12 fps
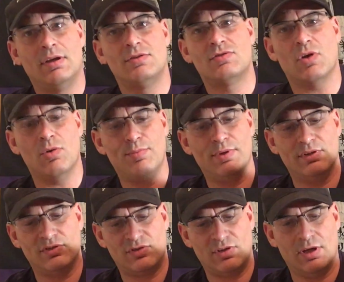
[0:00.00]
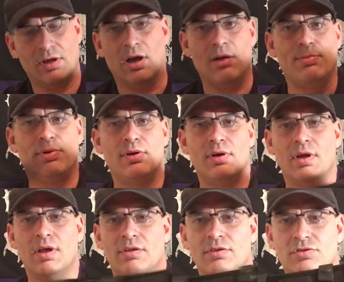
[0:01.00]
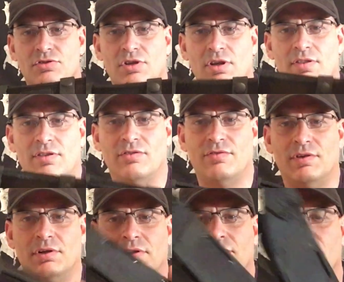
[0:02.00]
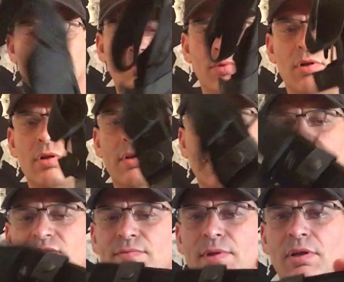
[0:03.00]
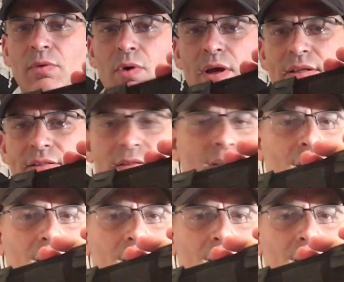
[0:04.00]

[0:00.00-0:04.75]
Let's open this thing up. The sheath is very durable, has many ways